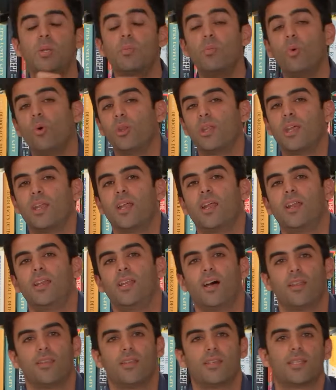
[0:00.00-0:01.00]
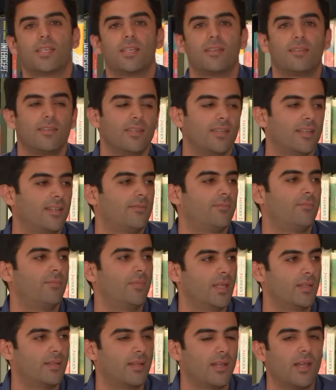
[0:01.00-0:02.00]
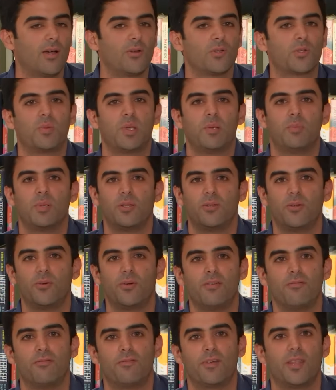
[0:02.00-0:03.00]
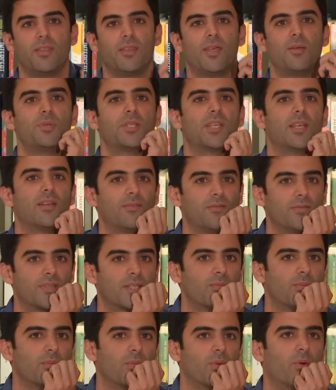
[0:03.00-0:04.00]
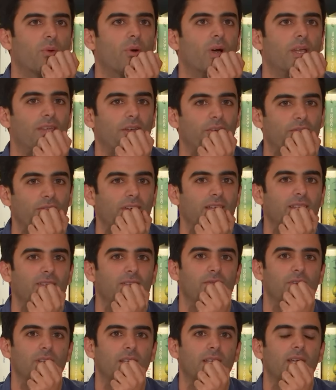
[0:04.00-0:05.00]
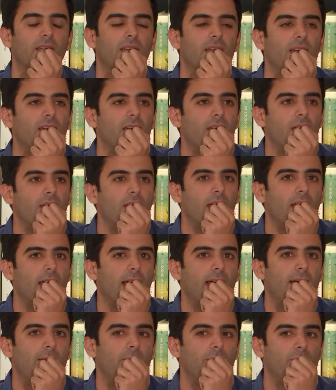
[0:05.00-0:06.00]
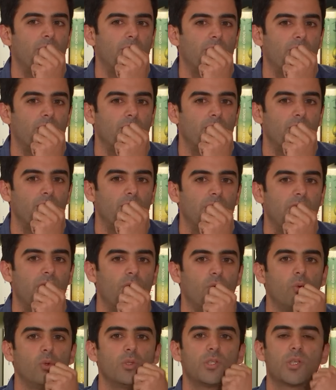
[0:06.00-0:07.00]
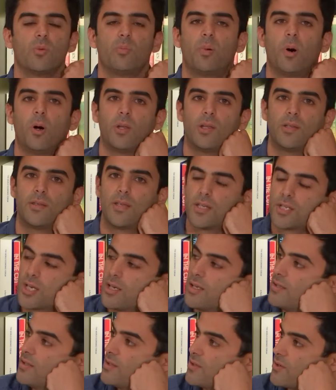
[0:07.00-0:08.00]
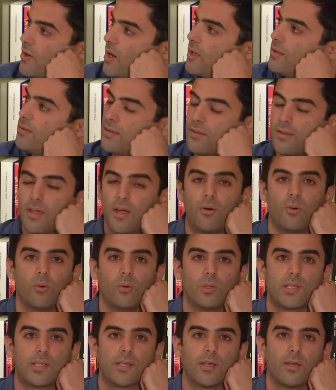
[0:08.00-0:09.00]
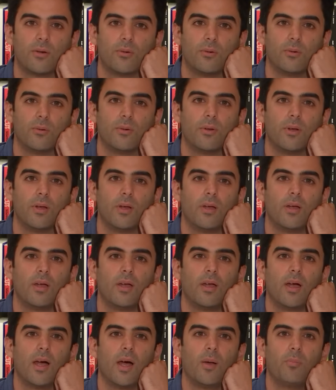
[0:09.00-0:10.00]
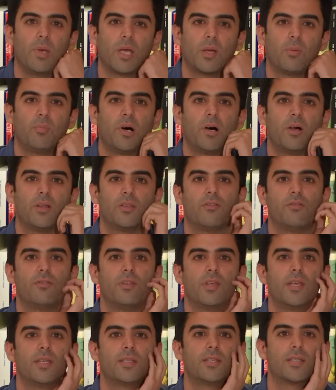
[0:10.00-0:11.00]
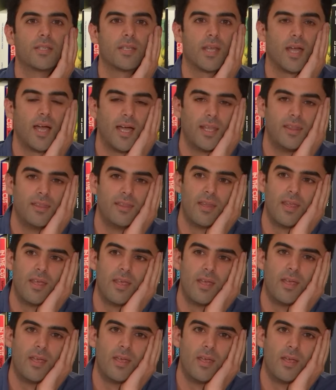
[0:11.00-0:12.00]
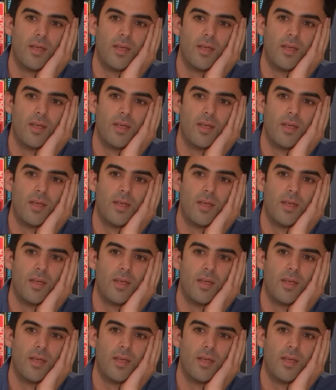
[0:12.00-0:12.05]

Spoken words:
I mean, more than any other city, it allows people to reinvent themselves quite effectively. And they're also politicians, right? They're also a big part of this. And